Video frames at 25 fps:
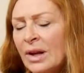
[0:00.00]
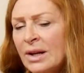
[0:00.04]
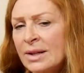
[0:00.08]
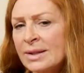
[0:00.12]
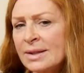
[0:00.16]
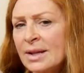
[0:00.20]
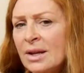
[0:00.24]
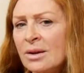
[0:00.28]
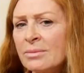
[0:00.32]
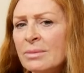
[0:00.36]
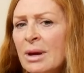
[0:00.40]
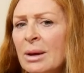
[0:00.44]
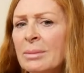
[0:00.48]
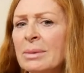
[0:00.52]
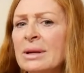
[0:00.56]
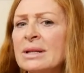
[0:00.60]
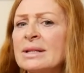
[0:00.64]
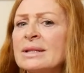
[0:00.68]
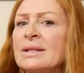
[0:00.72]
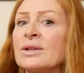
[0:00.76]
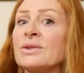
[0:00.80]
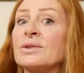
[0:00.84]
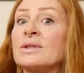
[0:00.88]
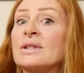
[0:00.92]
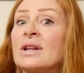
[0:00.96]
So maybe
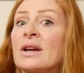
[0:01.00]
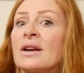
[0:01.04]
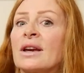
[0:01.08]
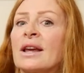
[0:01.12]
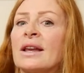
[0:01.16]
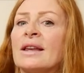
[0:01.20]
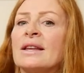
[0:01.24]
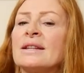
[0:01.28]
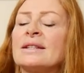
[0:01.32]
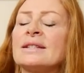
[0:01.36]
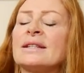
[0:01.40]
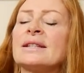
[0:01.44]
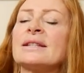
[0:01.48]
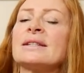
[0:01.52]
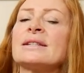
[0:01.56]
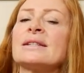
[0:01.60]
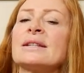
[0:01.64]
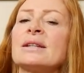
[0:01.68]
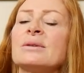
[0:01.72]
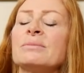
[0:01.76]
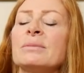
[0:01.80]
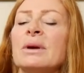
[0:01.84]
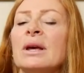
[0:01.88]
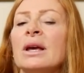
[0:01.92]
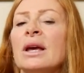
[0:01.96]
still stuck in the
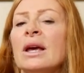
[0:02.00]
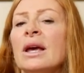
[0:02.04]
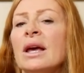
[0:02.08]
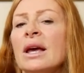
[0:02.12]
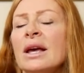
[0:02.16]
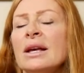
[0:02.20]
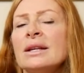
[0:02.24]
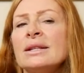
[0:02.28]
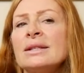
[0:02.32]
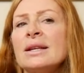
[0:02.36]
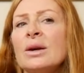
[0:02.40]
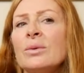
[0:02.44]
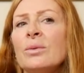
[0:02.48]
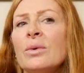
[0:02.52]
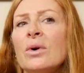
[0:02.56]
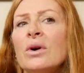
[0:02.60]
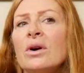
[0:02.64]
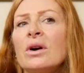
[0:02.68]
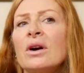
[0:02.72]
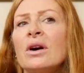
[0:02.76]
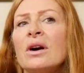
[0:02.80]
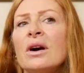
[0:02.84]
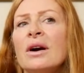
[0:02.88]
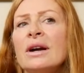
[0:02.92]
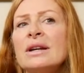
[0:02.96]
system. So
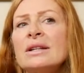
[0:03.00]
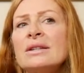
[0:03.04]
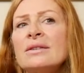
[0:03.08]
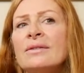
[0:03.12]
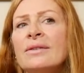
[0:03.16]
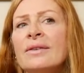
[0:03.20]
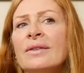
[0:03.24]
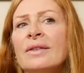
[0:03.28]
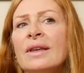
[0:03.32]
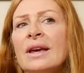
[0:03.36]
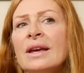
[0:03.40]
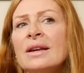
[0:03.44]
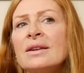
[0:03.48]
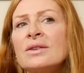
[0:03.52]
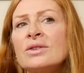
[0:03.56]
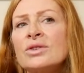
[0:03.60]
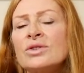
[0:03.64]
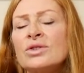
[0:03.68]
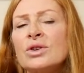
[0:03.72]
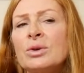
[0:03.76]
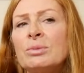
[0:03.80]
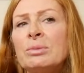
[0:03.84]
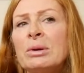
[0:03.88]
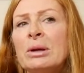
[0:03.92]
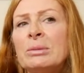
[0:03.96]
what kind of things
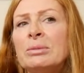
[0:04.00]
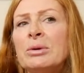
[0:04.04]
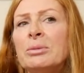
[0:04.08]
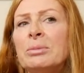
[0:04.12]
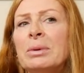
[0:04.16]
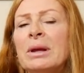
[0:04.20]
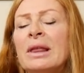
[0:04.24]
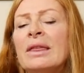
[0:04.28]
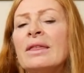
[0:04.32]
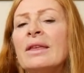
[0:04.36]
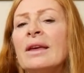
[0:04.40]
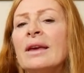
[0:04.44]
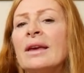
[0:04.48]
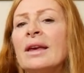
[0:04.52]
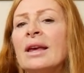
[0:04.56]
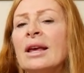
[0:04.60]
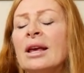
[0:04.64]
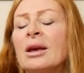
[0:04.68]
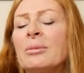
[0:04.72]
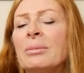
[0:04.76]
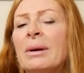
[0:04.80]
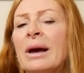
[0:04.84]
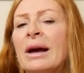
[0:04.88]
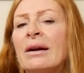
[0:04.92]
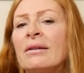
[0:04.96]
should people be
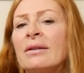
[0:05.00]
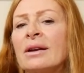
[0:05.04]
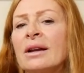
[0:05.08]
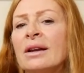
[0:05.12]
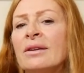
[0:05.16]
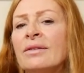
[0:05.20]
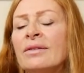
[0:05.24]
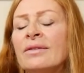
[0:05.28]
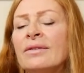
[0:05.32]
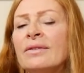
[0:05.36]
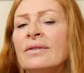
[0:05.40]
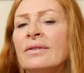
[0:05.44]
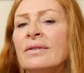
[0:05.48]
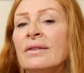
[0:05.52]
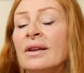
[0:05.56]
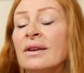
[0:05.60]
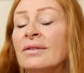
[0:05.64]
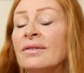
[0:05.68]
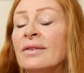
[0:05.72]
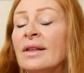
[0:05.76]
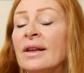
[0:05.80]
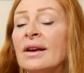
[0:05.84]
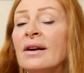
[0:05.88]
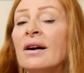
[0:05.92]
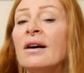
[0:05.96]
thinking about if
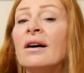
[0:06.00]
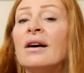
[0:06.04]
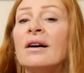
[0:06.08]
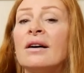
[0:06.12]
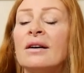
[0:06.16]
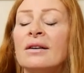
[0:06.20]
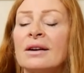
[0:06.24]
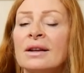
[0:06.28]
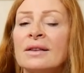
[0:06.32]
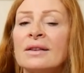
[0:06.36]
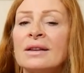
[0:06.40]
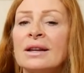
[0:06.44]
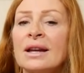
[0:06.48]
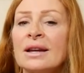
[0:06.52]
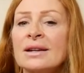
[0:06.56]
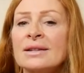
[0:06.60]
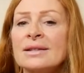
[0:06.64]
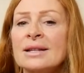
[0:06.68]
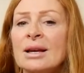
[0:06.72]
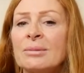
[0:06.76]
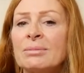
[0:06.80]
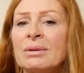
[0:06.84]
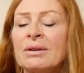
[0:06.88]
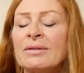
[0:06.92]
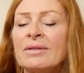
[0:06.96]
they are in the
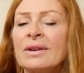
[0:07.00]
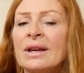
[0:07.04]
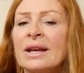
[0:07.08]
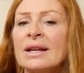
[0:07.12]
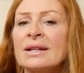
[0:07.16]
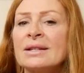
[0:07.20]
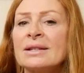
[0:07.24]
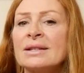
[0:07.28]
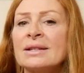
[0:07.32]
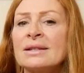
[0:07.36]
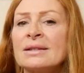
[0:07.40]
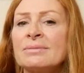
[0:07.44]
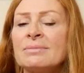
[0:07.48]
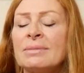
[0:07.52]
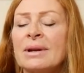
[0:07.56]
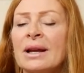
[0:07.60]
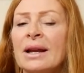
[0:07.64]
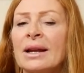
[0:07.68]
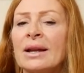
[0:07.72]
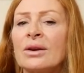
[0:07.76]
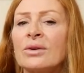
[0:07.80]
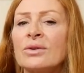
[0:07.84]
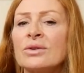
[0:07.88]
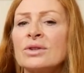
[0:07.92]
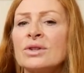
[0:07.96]
next couple of years
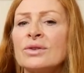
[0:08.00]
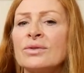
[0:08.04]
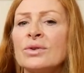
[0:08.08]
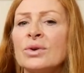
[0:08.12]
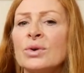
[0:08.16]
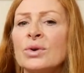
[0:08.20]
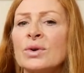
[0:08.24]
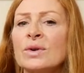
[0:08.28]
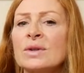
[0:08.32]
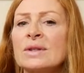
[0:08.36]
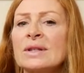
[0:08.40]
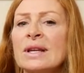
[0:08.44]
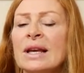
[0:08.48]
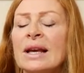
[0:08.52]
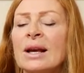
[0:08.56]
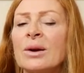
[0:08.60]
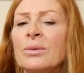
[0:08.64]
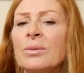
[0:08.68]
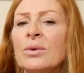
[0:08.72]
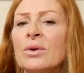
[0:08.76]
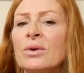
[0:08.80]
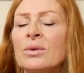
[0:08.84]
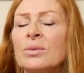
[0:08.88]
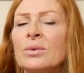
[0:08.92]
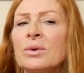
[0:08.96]
planning on
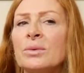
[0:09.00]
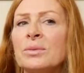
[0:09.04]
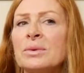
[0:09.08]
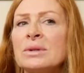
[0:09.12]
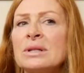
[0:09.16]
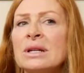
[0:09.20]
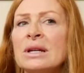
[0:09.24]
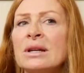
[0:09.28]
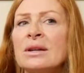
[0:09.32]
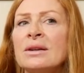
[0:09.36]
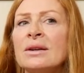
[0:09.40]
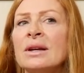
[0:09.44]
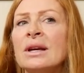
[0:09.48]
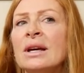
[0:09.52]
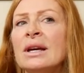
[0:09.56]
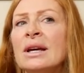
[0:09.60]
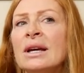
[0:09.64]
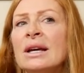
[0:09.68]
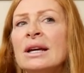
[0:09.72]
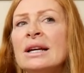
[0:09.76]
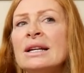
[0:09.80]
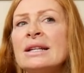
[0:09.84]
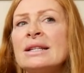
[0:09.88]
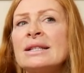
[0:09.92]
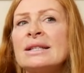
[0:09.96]
divorcing? What would you
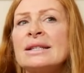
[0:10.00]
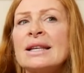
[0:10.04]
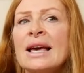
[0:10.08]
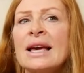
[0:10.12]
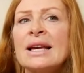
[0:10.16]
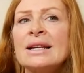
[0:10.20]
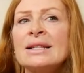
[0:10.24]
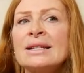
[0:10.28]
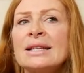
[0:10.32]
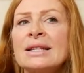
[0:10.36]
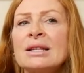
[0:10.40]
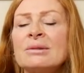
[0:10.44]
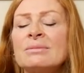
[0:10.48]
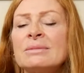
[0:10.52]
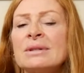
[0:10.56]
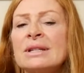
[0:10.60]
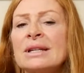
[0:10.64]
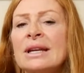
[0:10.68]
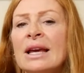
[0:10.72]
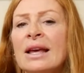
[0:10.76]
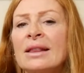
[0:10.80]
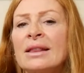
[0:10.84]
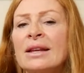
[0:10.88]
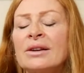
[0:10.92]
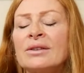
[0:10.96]
say to them to
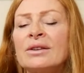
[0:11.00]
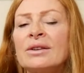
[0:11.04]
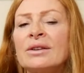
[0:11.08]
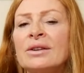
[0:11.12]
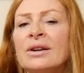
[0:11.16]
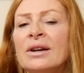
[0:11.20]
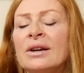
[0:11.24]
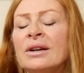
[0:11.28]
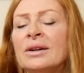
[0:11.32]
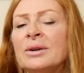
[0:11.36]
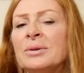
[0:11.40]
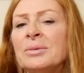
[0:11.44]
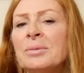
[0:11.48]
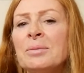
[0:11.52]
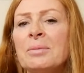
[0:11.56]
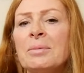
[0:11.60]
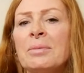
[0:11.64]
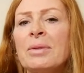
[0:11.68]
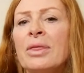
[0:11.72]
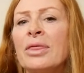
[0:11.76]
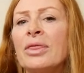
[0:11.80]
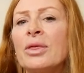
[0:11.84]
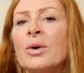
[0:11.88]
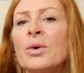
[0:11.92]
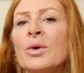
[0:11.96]
get their
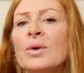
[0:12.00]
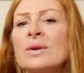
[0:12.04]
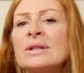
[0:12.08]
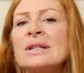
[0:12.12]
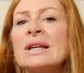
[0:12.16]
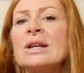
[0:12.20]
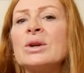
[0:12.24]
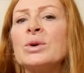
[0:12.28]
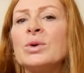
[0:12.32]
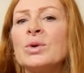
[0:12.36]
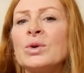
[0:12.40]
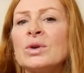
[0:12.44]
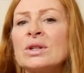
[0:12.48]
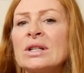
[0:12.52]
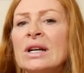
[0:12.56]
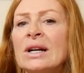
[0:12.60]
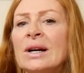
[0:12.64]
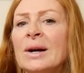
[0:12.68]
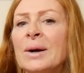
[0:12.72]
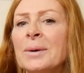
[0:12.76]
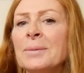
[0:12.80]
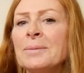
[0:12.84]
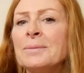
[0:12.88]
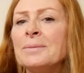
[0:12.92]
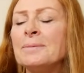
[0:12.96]
thoughts in
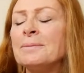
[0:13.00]
order?